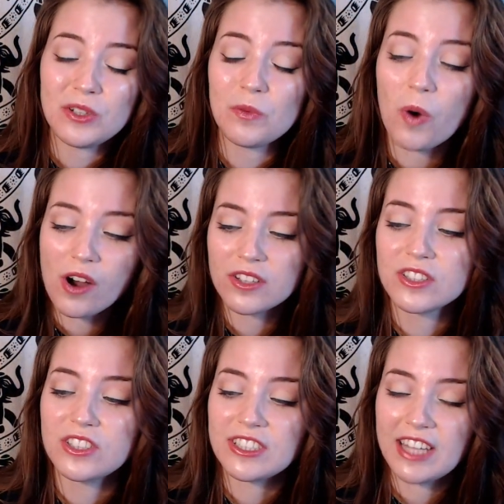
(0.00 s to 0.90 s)
wants
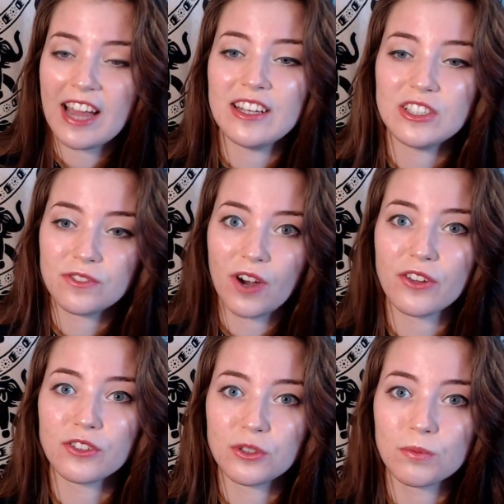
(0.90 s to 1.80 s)
to get his
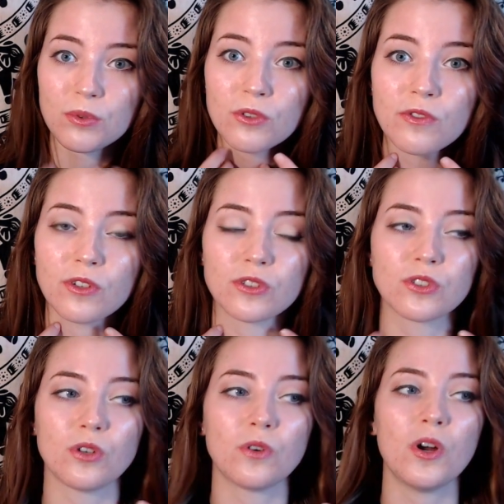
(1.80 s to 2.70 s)
father's approval.
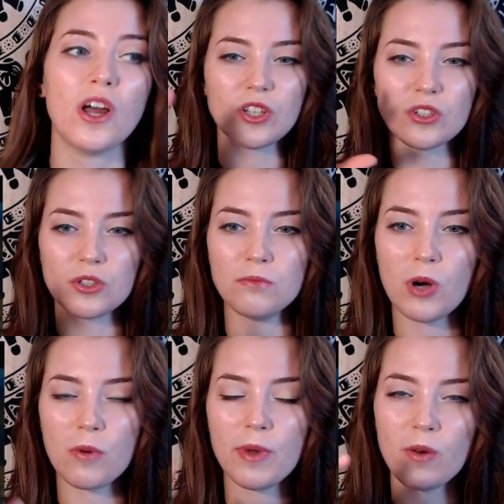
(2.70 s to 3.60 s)
So there's a
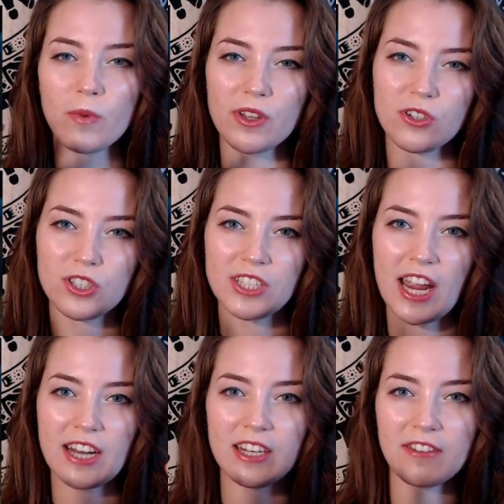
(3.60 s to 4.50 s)
moment where they're
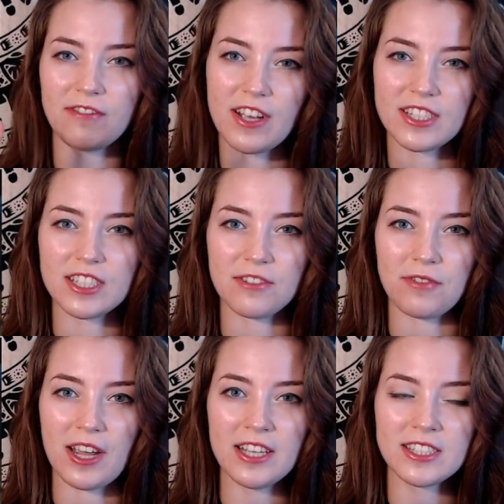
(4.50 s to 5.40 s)
standing face to
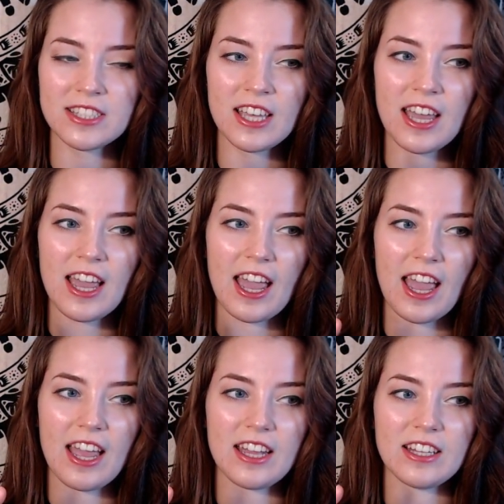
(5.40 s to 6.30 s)
face,
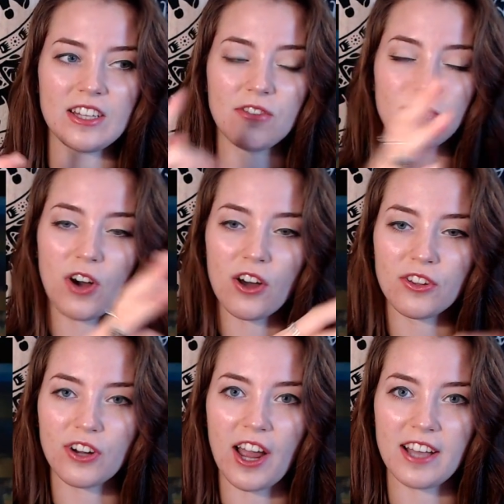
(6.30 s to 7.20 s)
and the
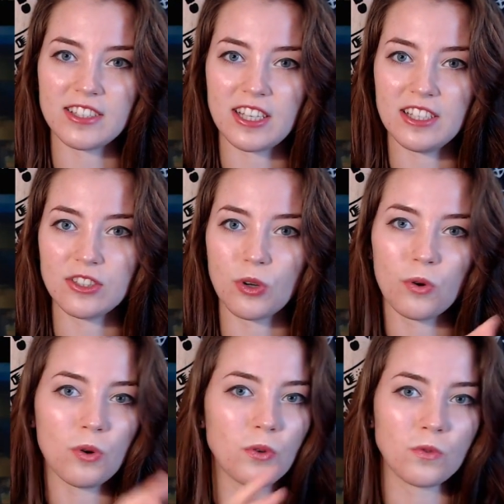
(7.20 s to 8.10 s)
father has his
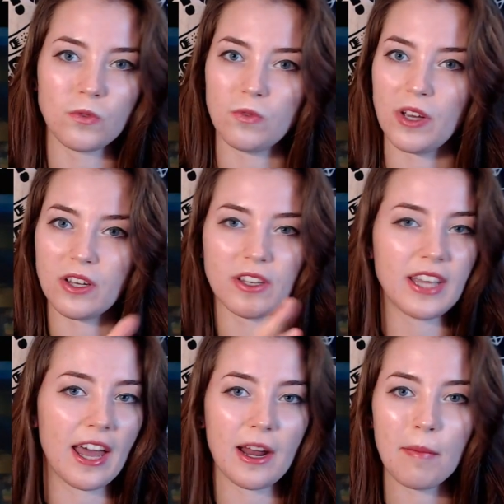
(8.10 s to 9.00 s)
whole like
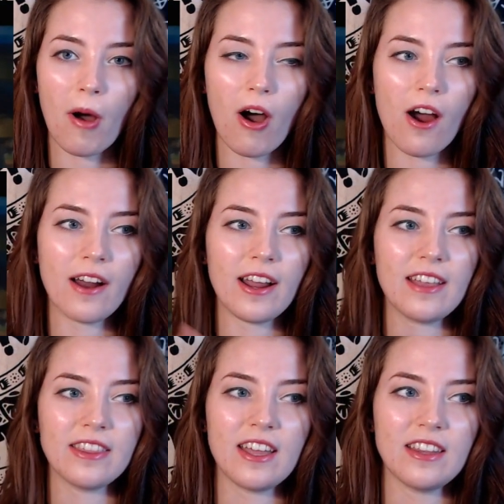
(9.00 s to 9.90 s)
get up on,
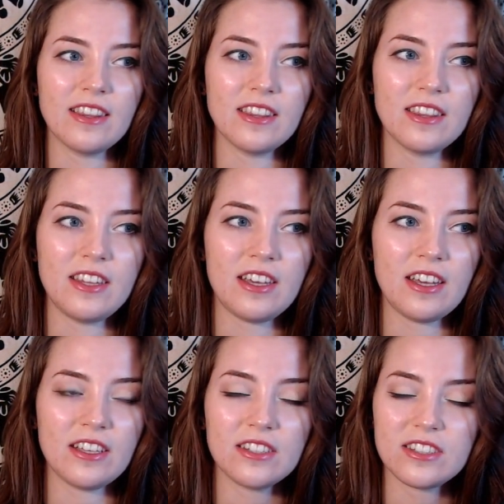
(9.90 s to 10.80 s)
and then
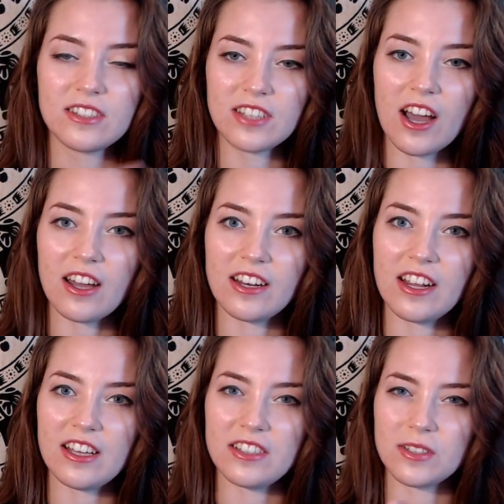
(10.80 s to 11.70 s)
the son
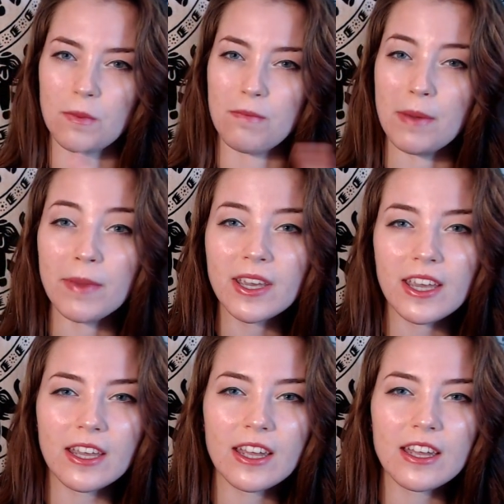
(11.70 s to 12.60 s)
is
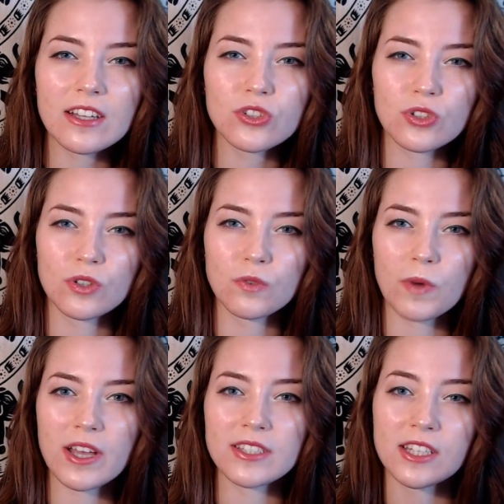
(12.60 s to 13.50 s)
mimicking it in certain
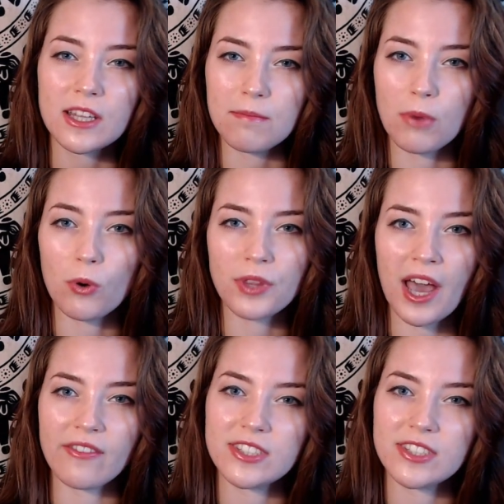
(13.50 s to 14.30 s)
ways. Like they both have a